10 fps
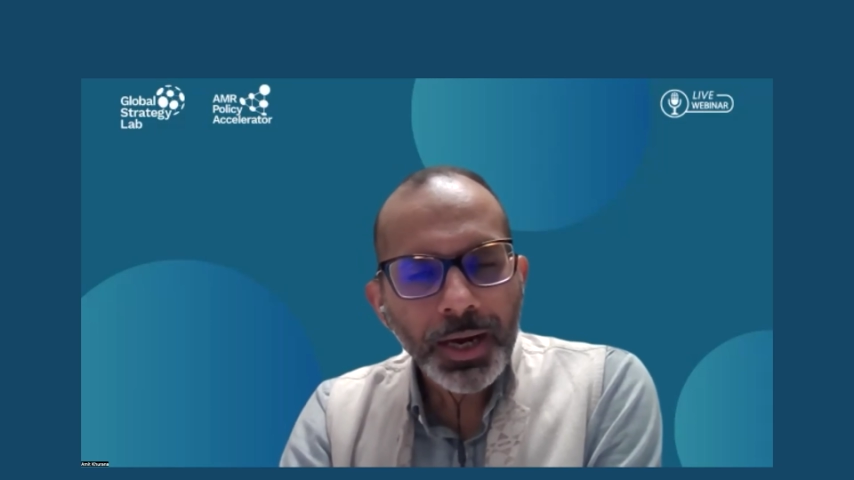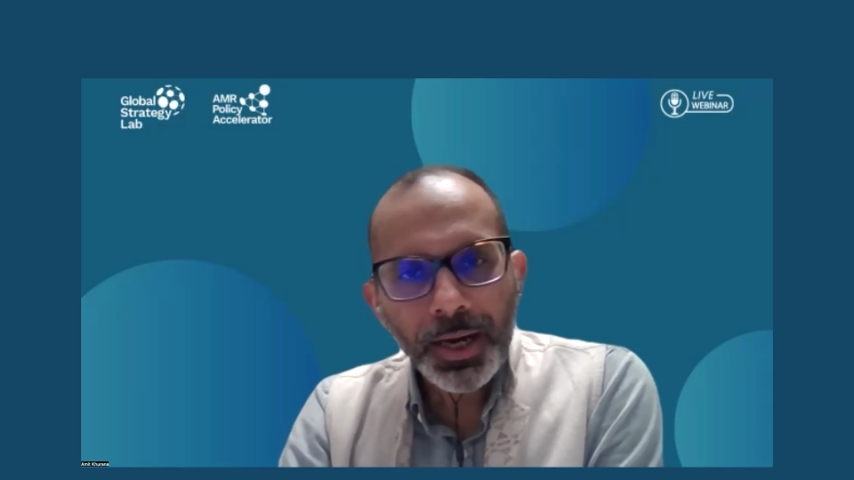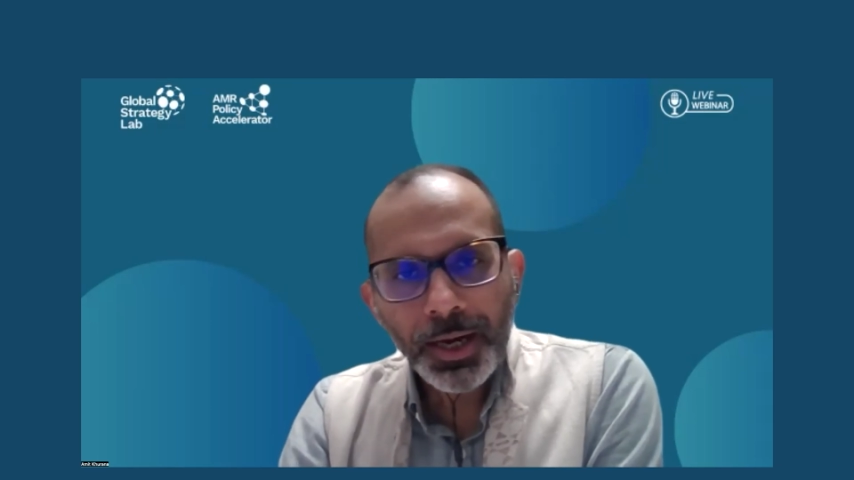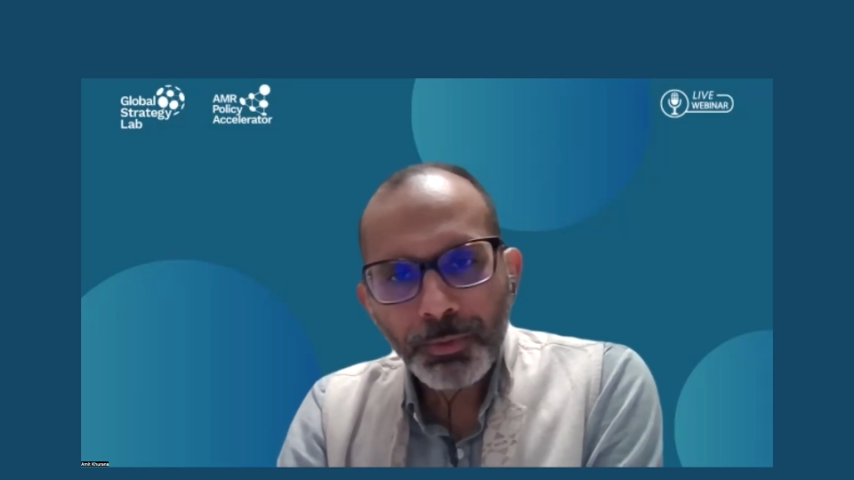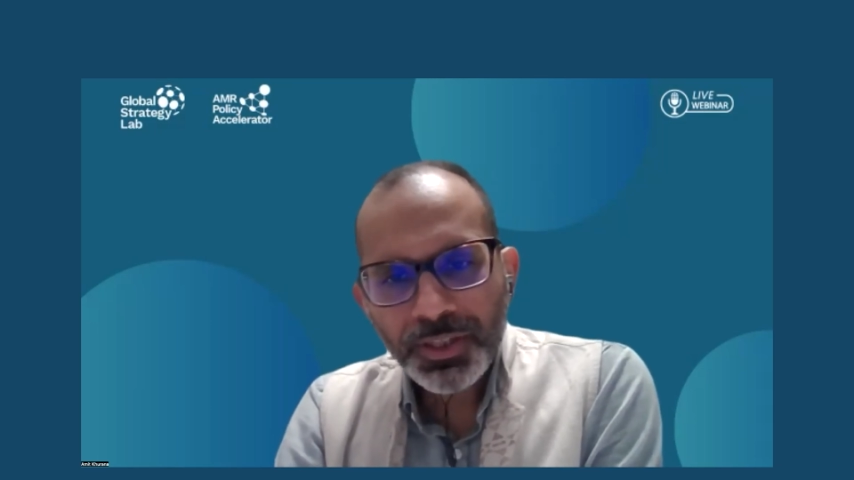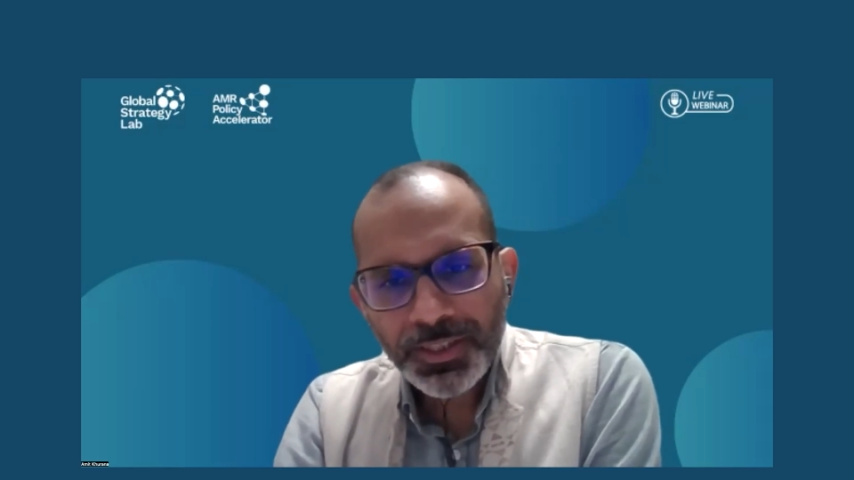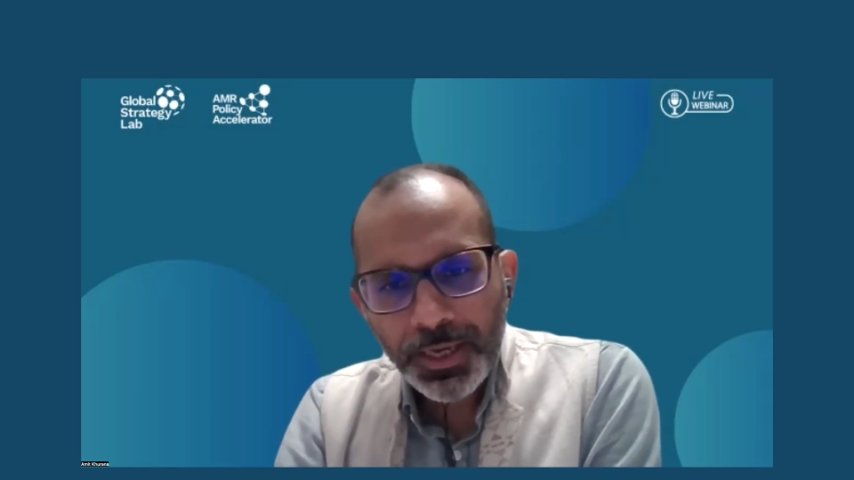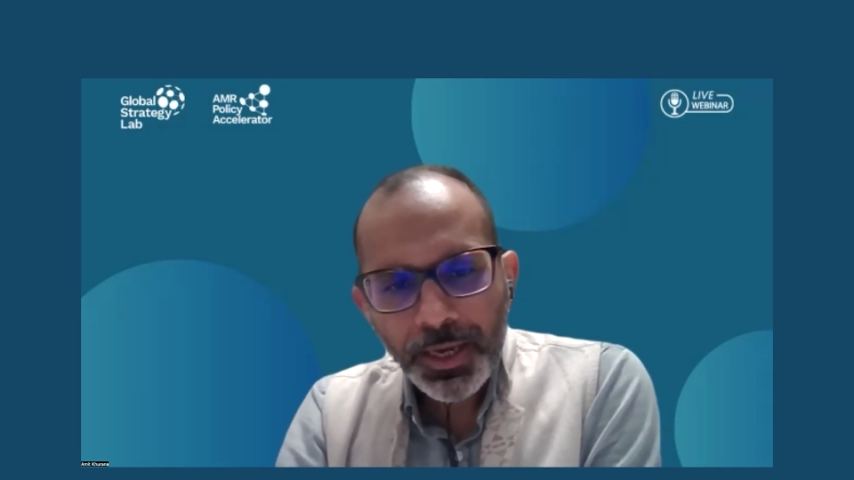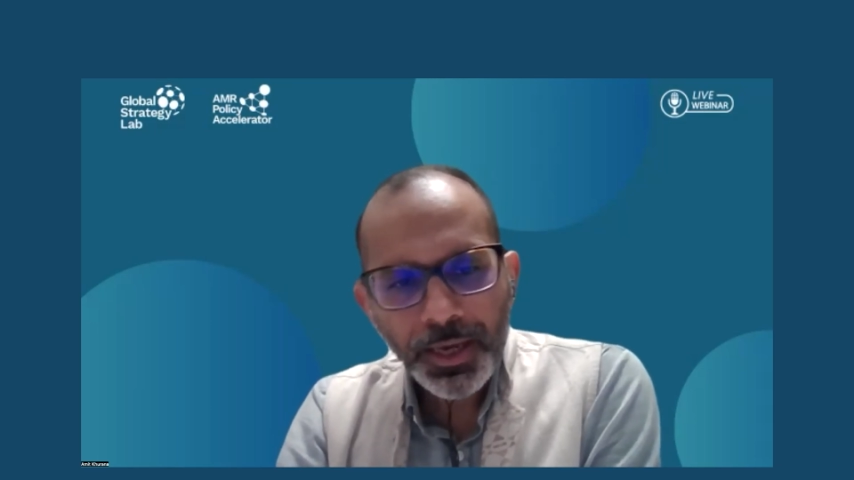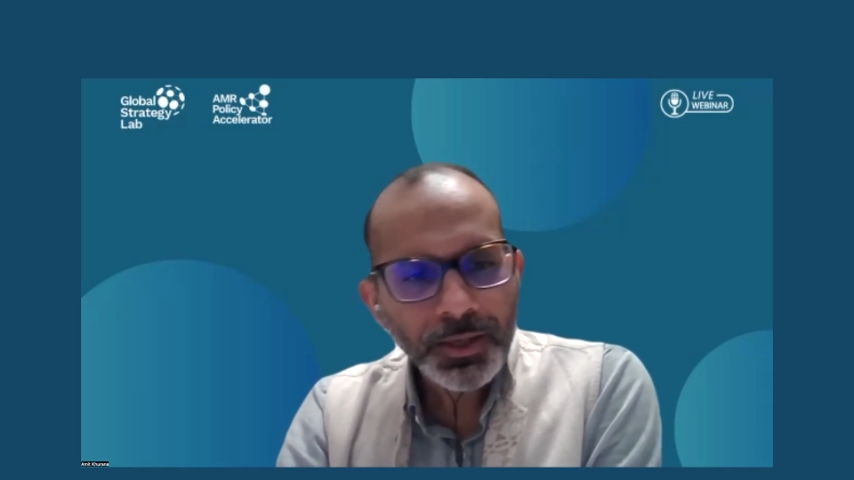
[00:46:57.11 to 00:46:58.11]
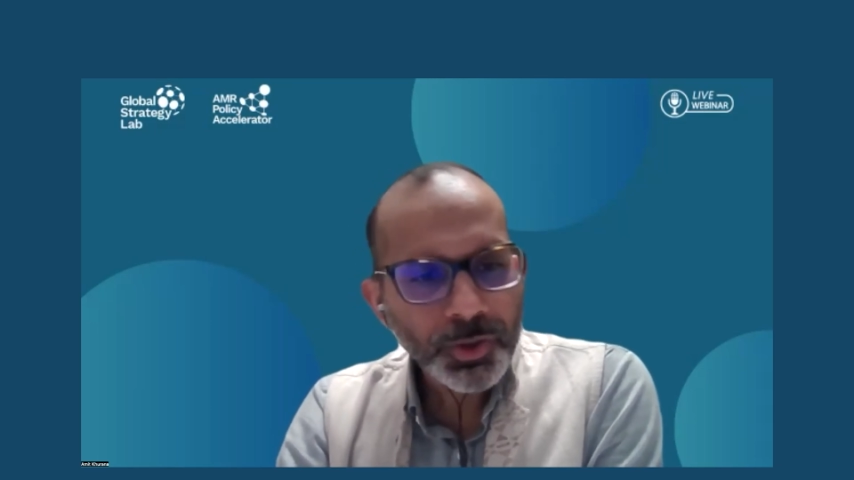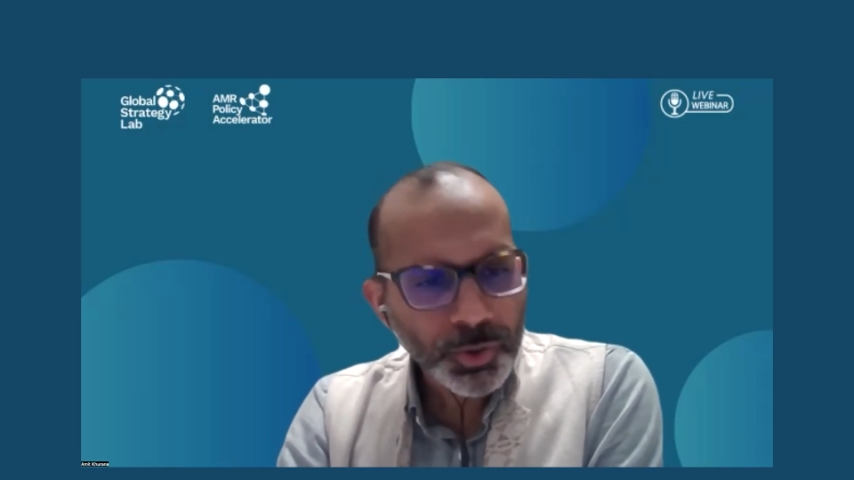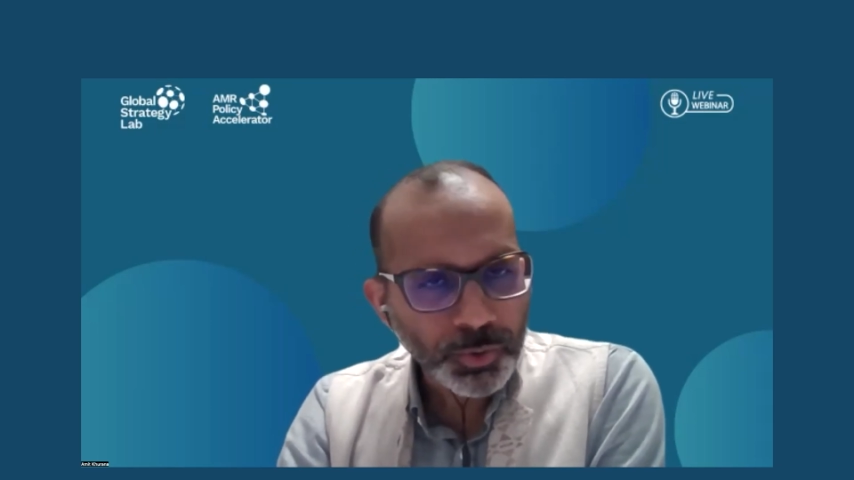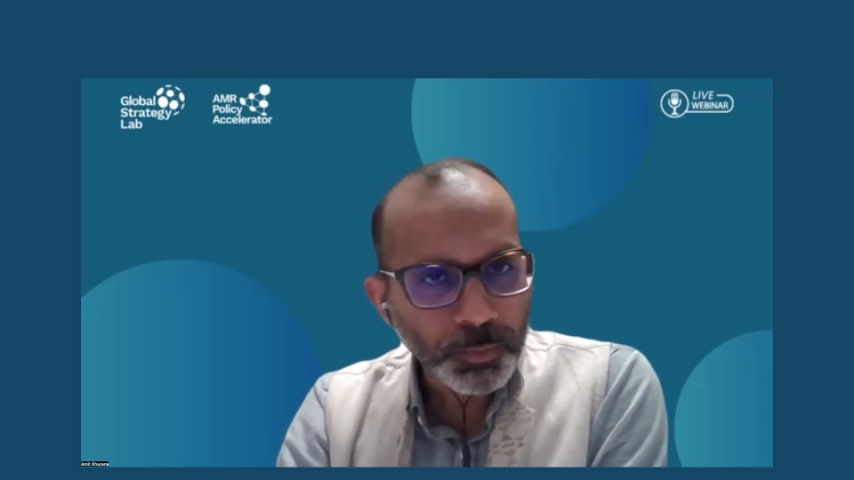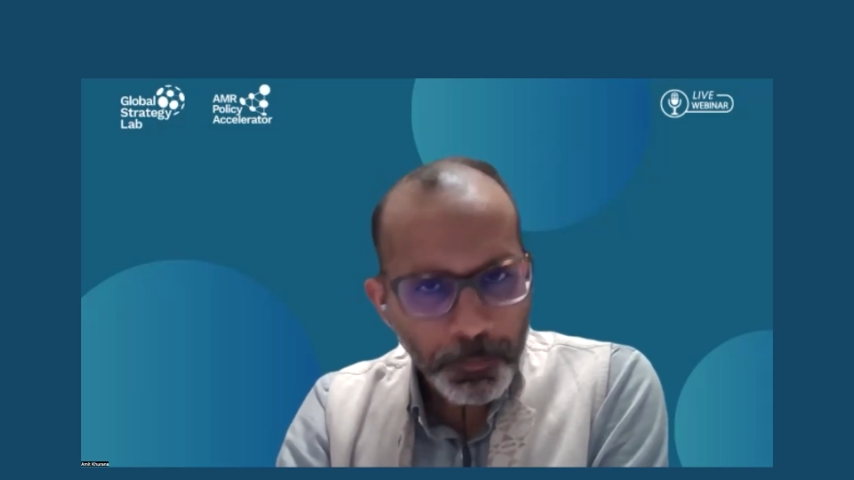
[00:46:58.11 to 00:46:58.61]
I would say here
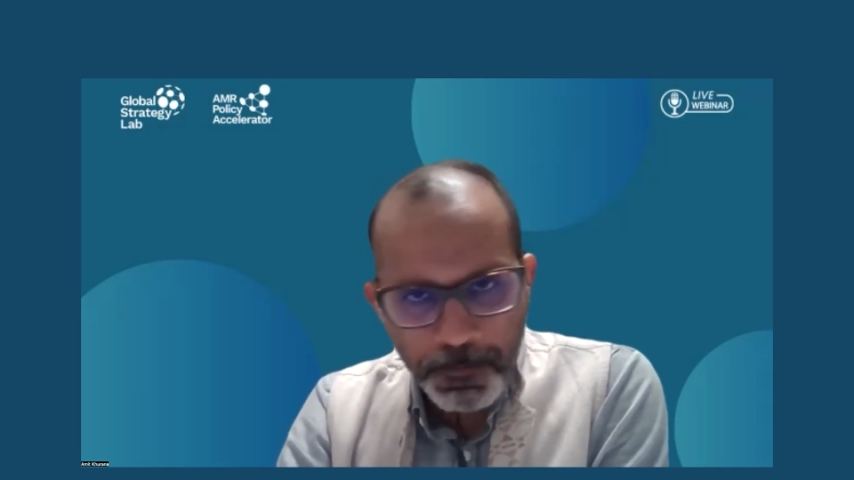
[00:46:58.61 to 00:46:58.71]
too,